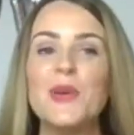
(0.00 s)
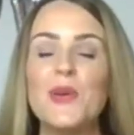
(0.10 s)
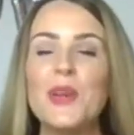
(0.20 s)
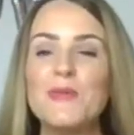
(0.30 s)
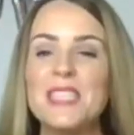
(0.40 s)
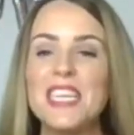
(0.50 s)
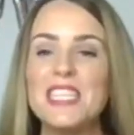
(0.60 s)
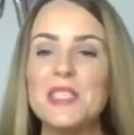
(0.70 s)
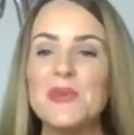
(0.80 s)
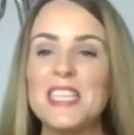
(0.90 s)
All I'm
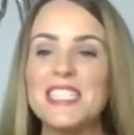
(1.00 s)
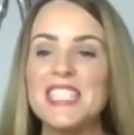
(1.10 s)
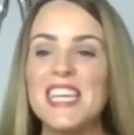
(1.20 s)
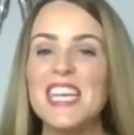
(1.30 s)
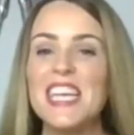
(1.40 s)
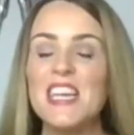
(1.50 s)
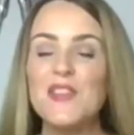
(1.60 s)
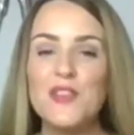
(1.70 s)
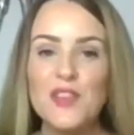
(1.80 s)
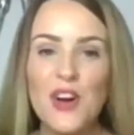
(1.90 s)
saying to you is,
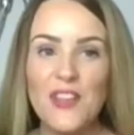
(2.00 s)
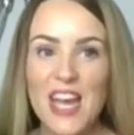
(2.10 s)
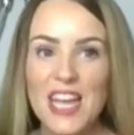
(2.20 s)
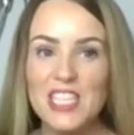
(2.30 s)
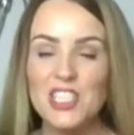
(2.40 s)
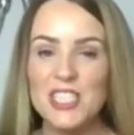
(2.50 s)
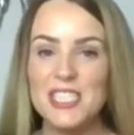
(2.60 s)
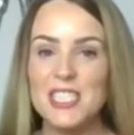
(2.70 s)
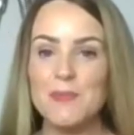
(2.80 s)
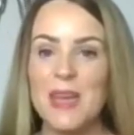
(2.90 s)
if you've got that
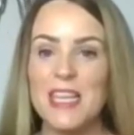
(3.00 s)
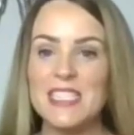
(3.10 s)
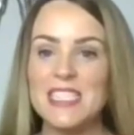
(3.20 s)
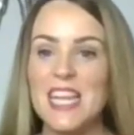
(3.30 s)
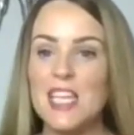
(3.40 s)
energetic space there,